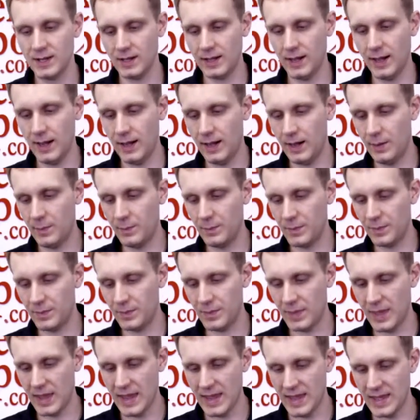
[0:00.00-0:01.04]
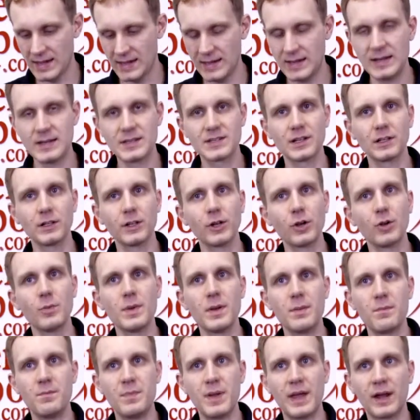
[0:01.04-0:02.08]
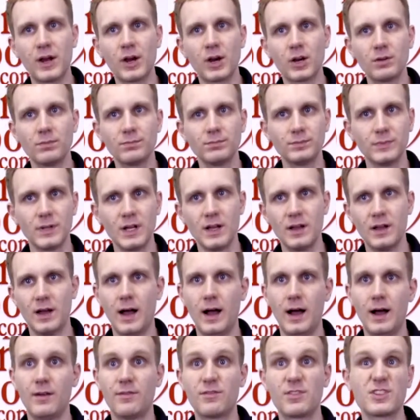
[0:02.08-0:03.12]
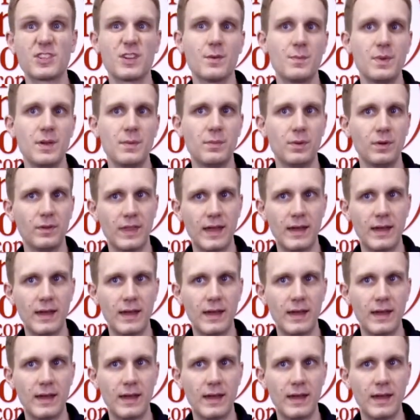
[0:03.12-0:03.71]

And it is a little bit bigger for some people.